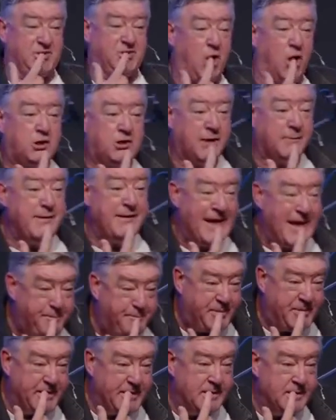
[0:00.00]
stuck to my
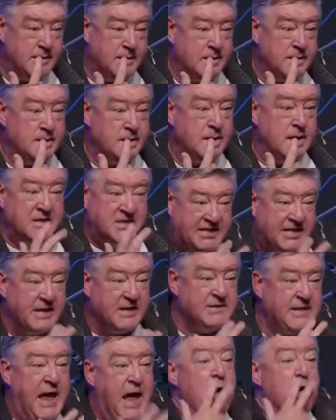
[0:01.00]
lip.
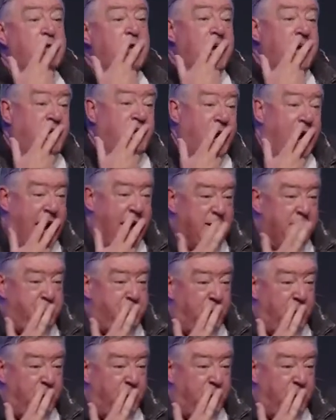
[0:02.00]
Seriously. So I tried to